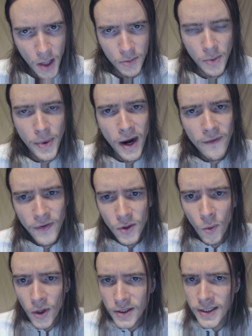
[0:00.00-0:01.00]
Prepare for
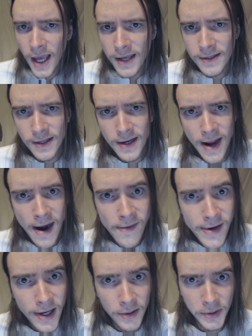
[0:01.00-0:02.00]
the worst case
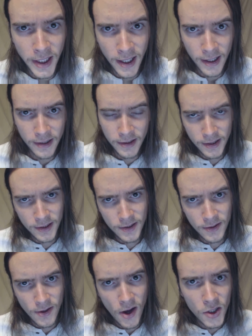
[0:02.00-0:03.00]
scenario, God.
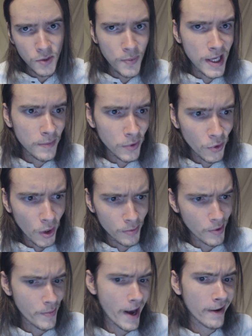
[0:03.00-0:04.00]
All you people who are
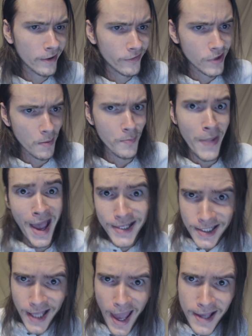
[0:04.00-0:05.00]
preparing for the
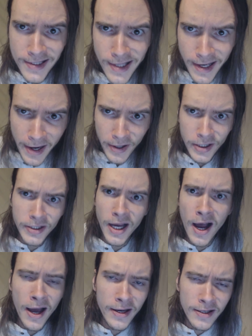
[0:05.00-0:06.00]
best case scenario,
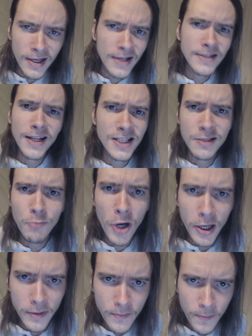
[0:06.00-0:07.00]
God, it's not
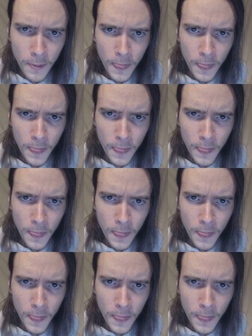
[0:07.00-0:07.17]
smart.